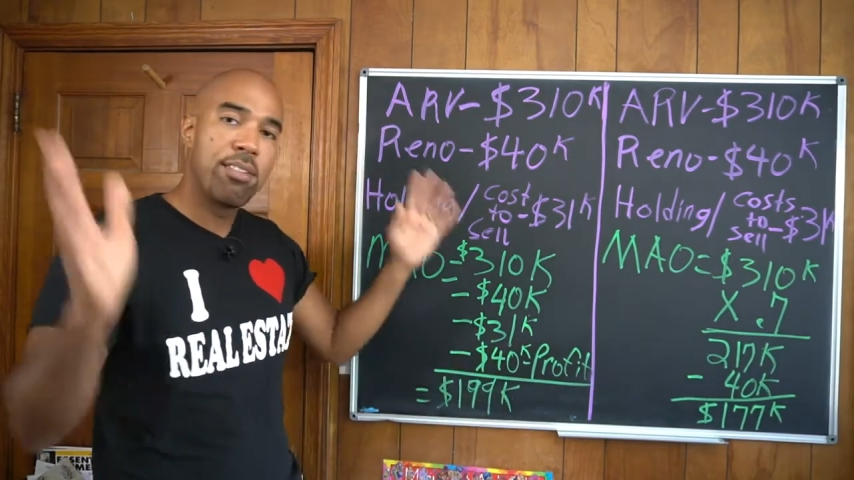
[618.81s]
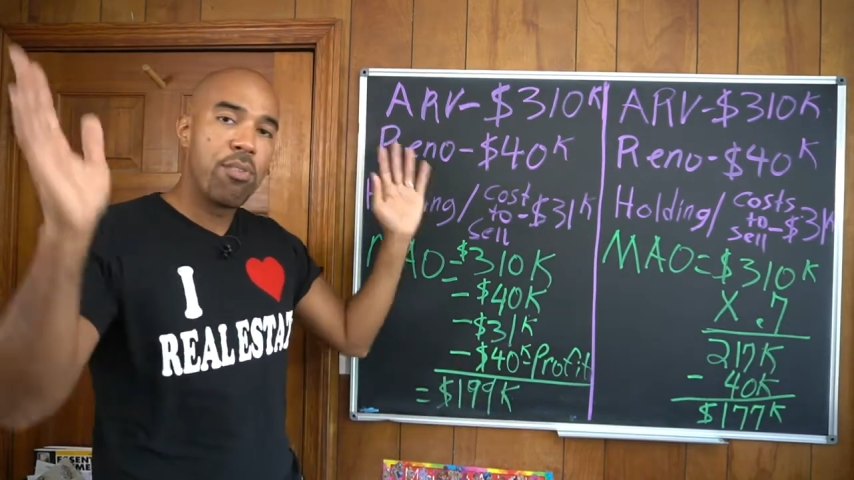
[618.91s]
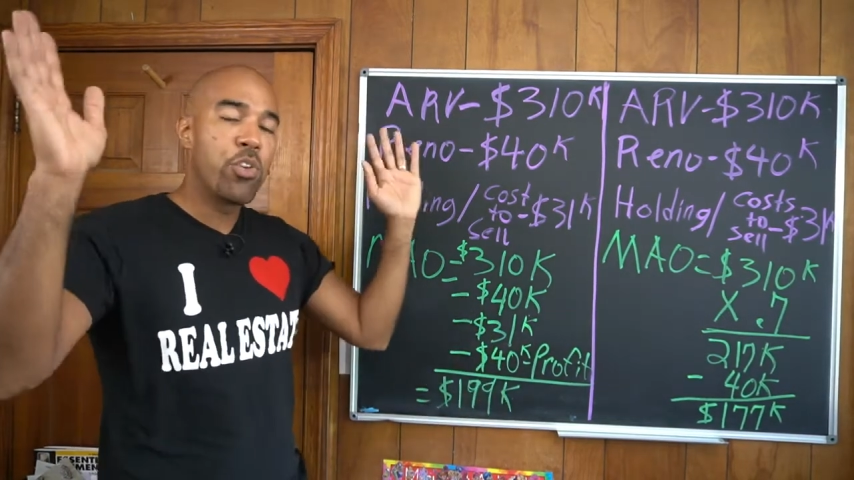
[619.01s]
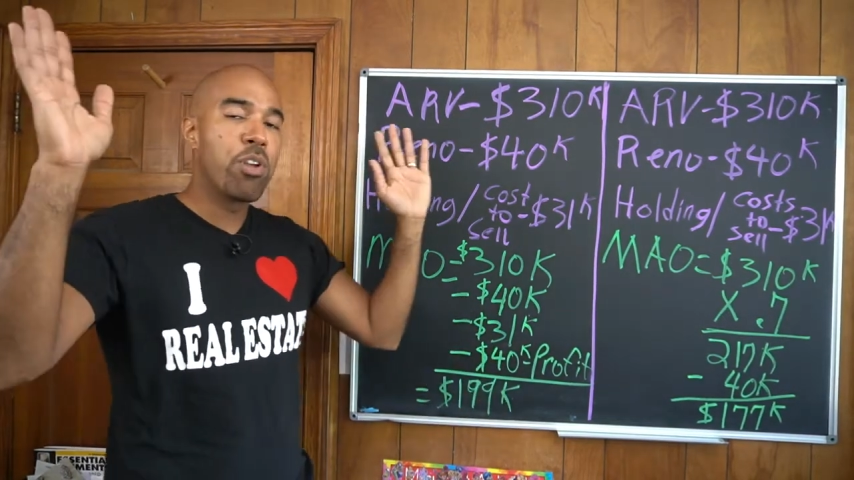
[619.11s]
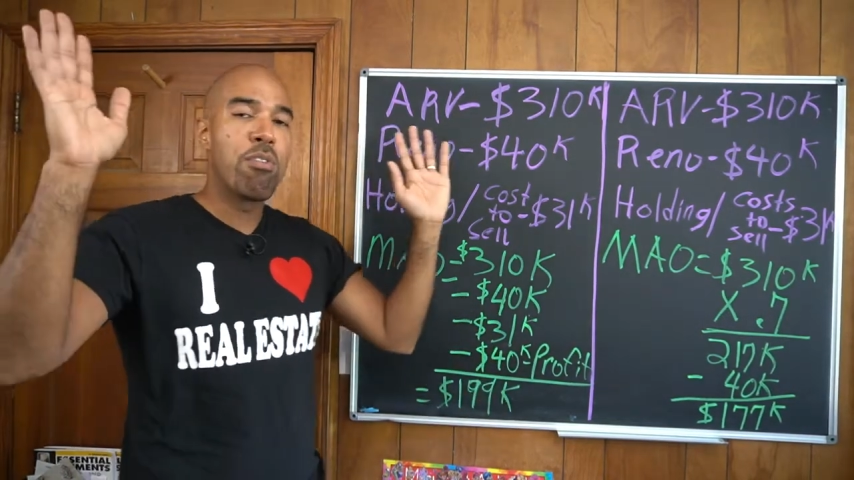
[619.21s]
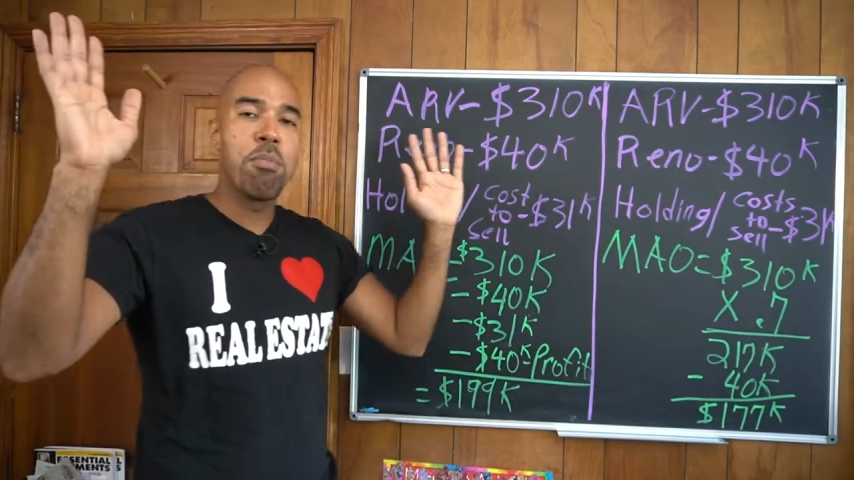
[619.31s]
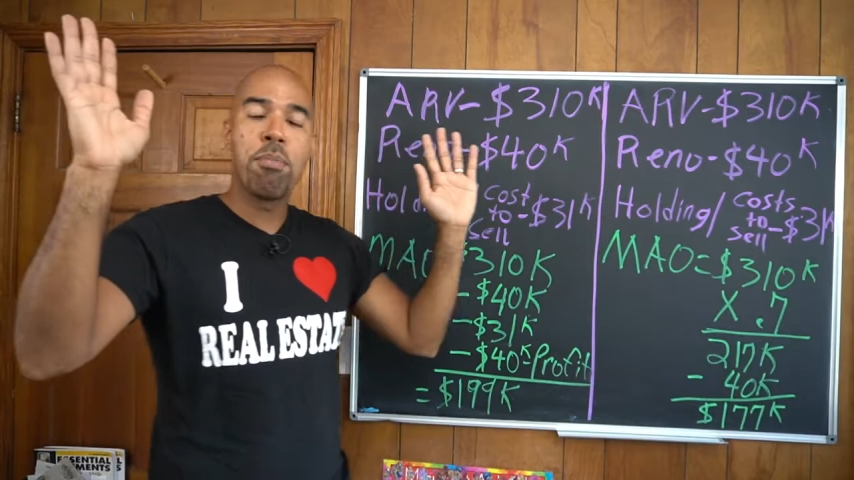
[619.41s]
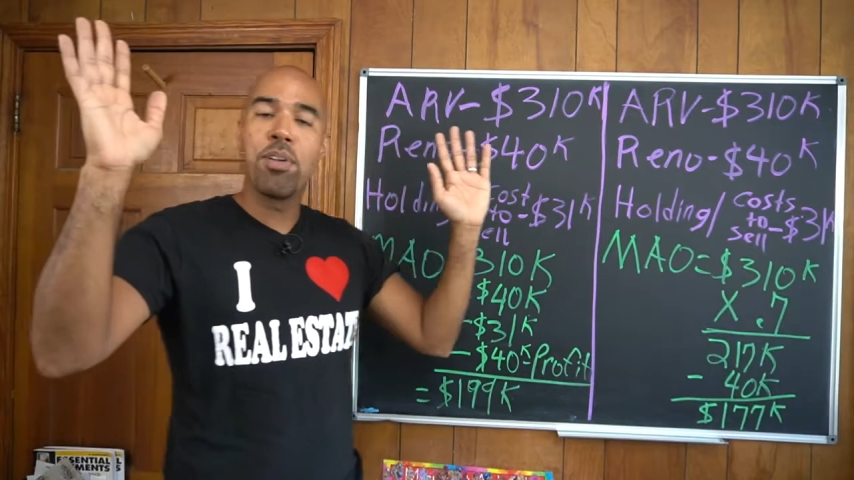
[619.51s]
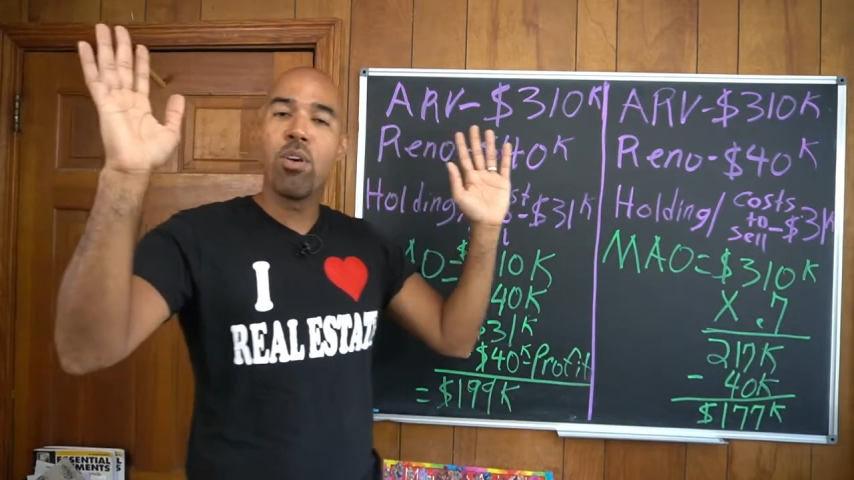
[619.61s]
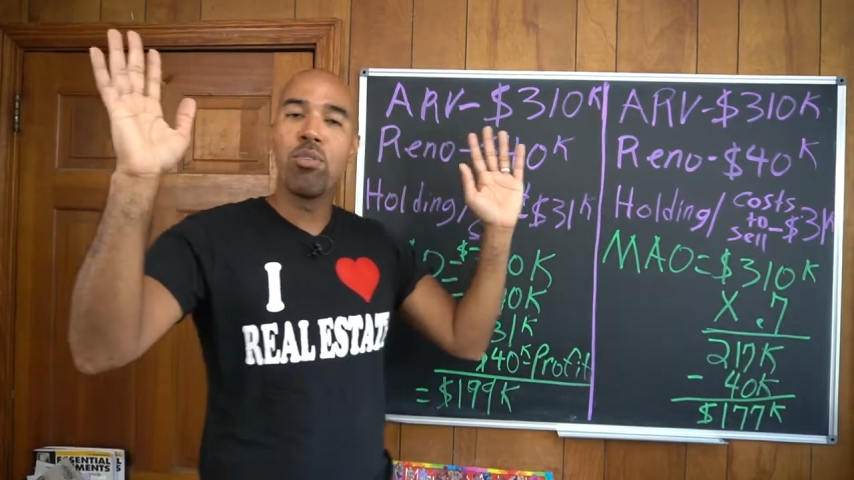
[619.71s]
If you can
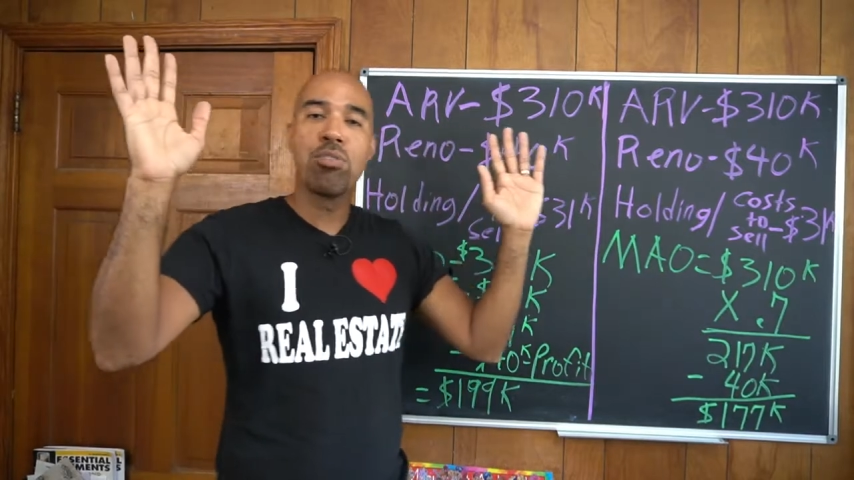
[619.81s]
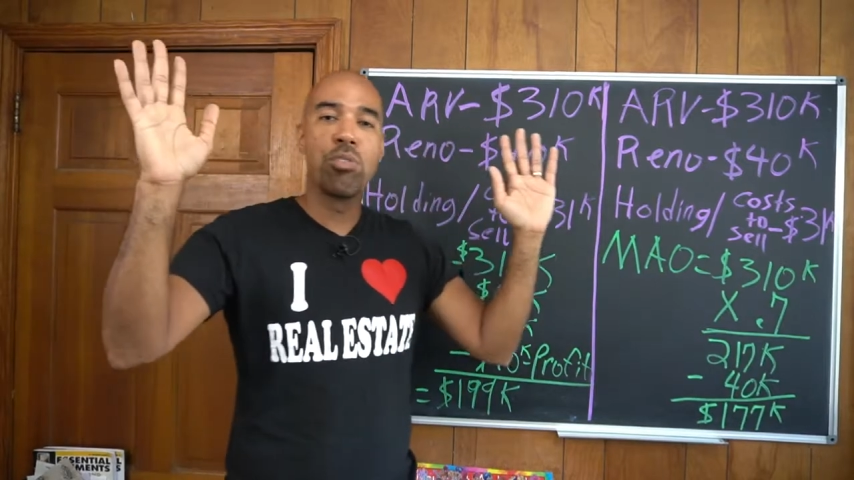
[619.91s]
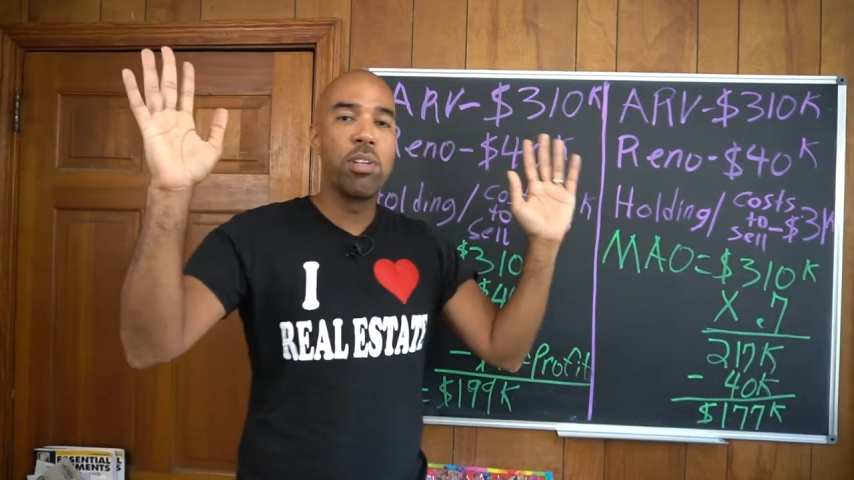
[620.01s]
remember those,